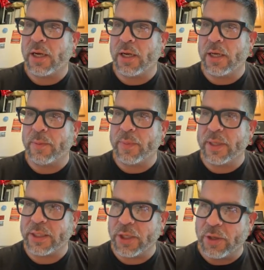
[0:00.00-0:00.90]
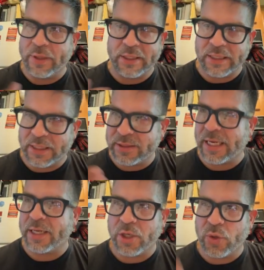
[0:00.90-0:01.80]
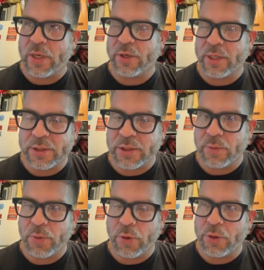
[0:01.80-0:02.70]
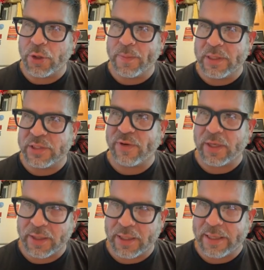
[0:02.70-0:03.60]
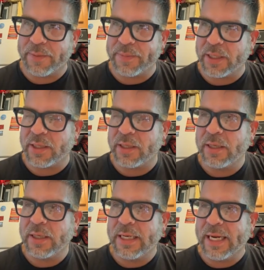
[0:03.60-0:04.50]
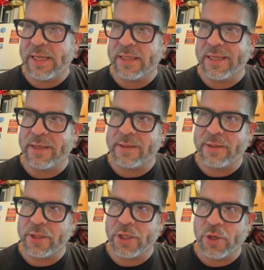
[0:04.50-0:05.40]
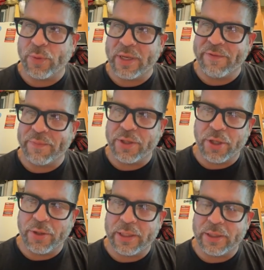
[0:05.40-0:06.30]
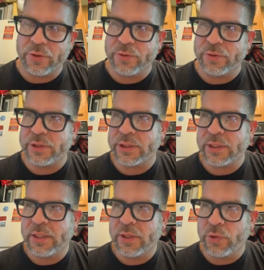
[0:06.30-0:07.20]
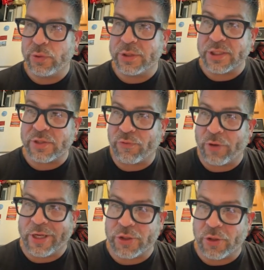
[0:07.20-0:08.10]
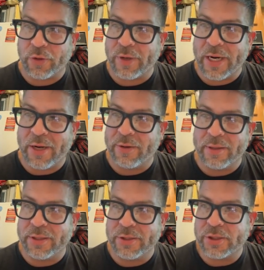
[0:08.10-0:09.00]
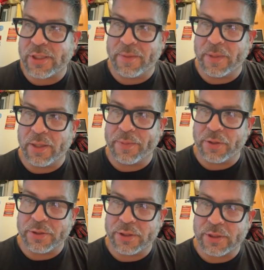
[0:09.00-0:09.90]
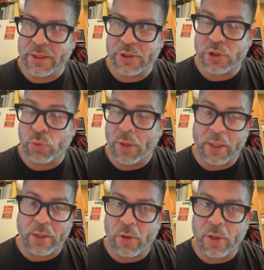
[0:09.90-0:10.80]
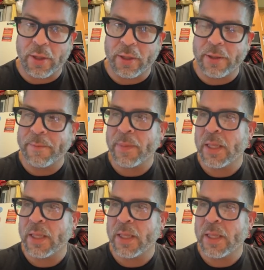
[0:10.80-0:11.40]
But it's taken a while to get to the podium, and it's finally got up there. And then we have Manoa, who's just fresh all around and is just coming up here just like swinging hard.